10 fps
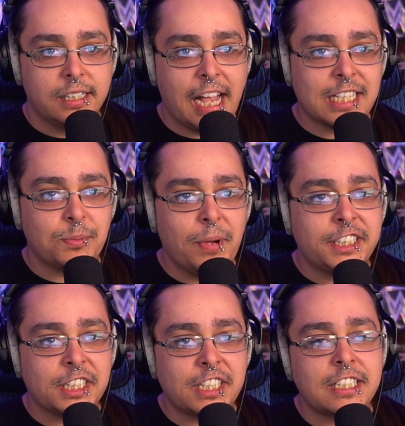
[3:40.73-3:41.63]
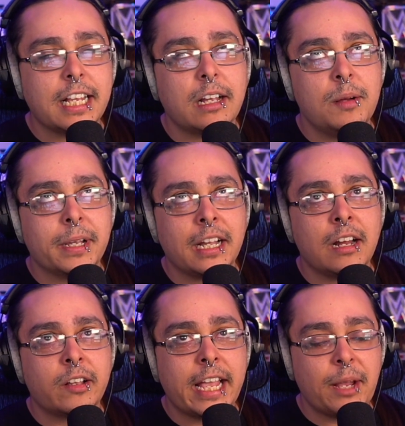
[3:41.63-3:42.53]
As much as it's like, oh my
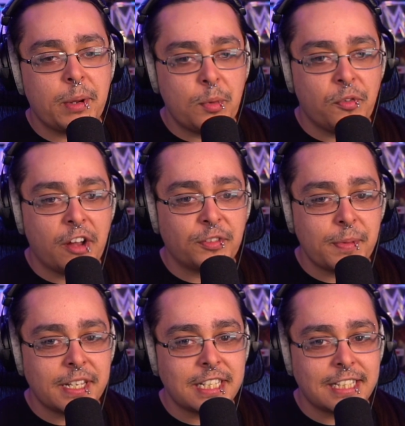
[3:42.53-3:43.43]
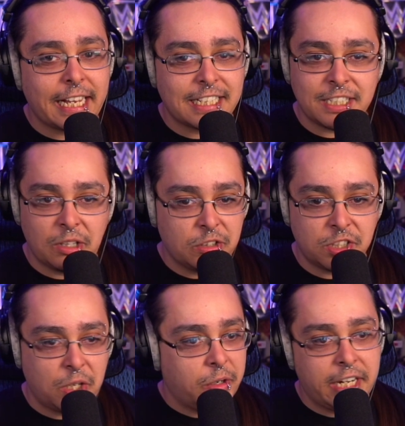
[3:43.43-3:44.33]
god, okay, can we move on from this? It's like it's still
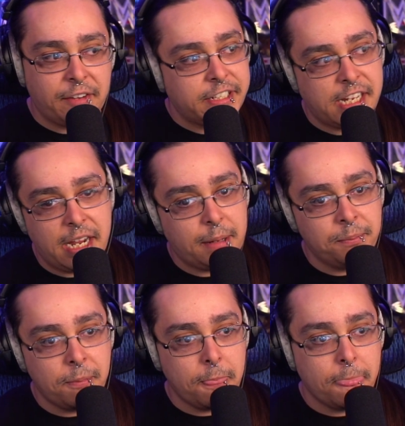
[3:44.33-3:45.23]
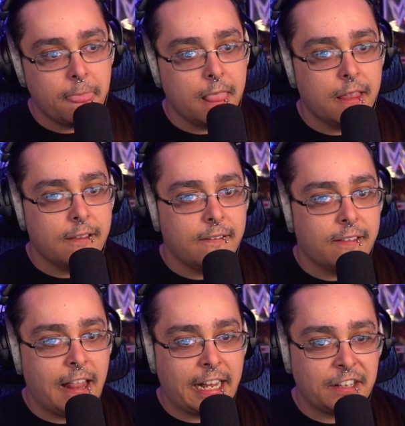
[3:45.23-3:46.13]
so good every time.
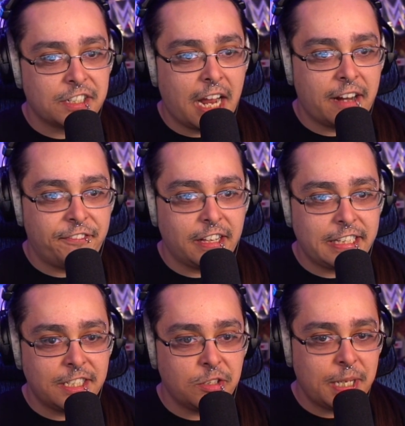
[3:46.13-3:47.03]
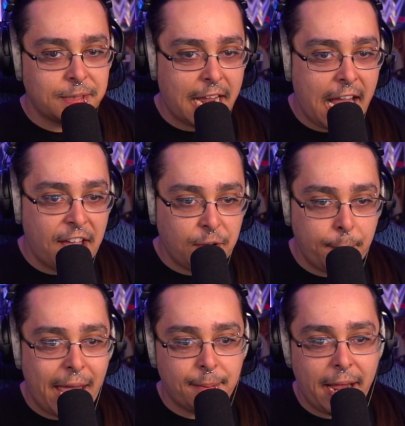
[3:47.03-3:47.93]
Like, I feel like these two teams can't have a
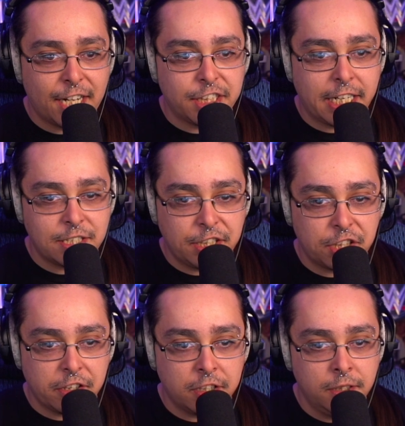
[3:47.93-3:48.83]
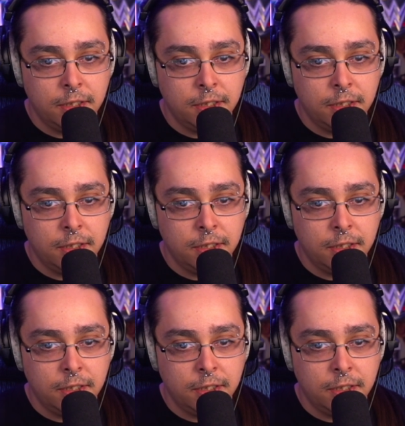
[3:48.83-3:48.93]
bad match against each other.